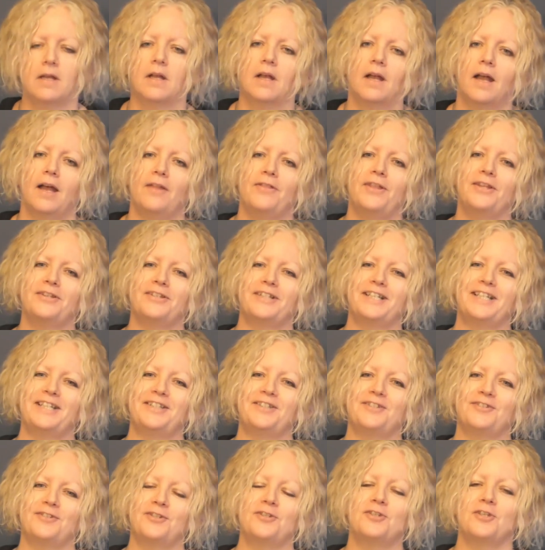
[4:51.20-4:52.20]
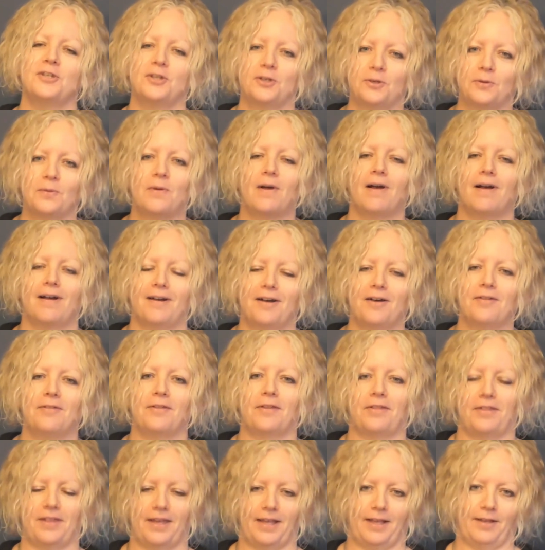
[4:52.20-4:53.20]
And this leads to 2 other
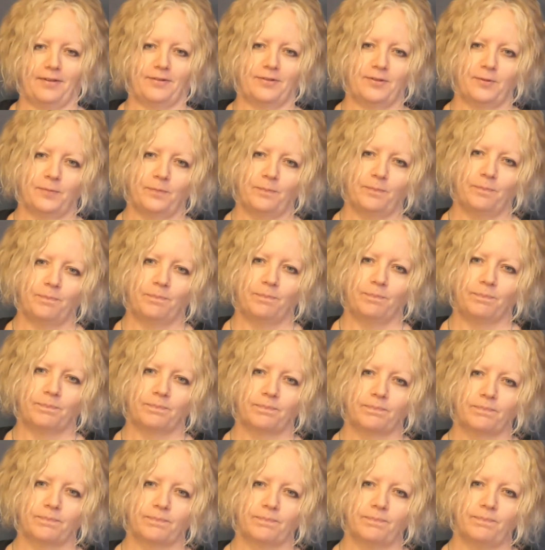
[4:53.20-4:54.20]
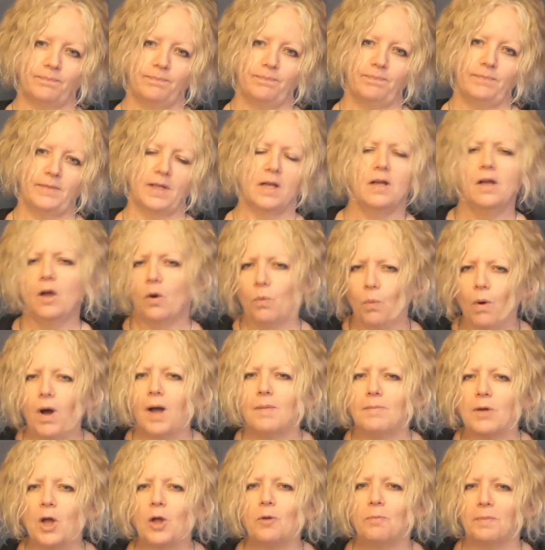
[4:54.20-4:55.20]
things. What
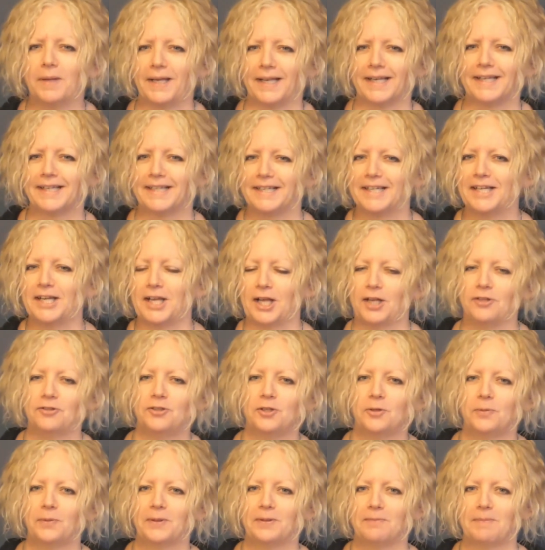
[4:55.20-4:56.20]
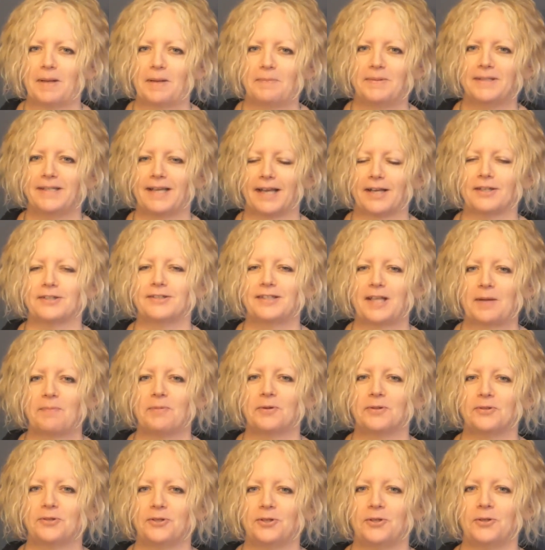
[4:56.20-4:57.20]
I'm hoping is you will maybe take a step
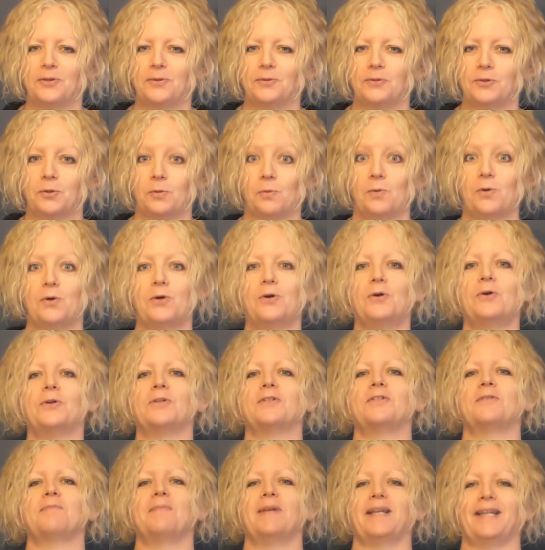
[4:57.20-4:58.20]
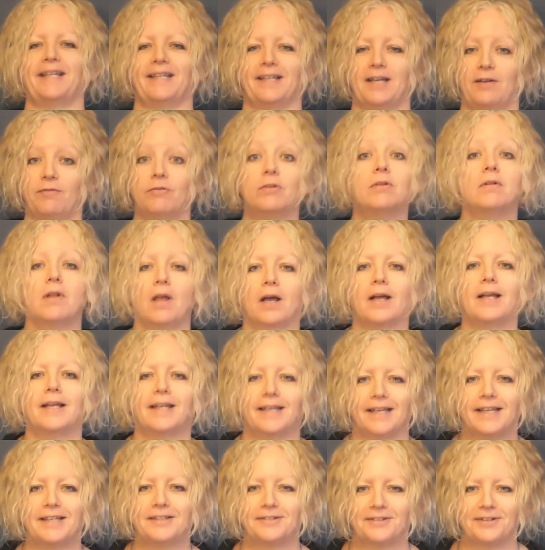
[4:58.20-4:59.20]
or 2 towards me, if you
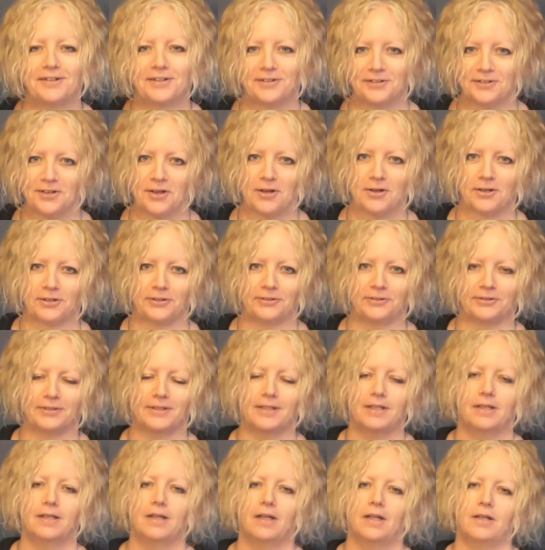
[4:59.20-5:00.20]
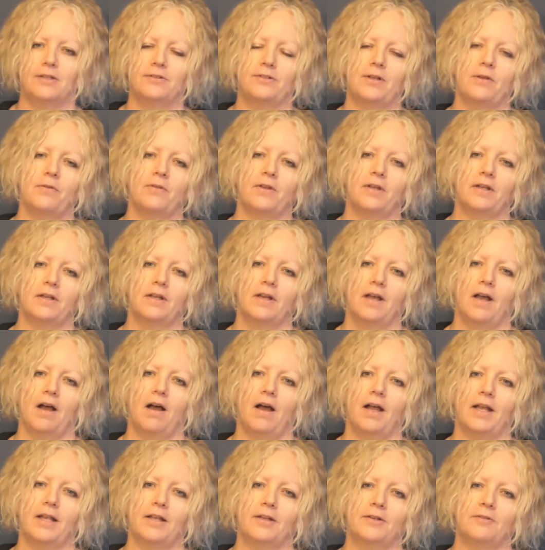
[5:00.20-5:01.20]
like, into the circle, so that
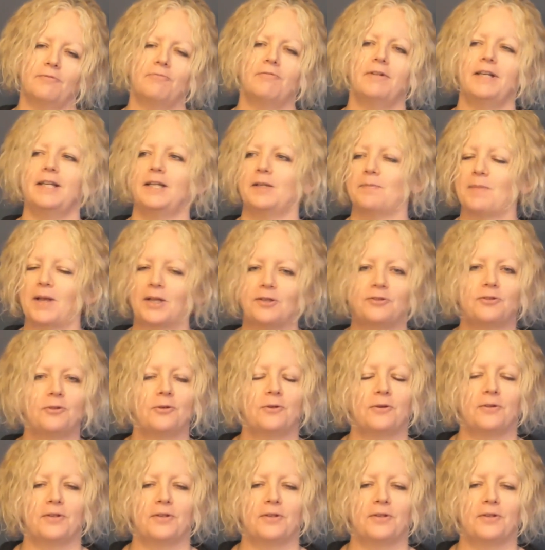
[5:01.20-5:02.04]
I can really make sure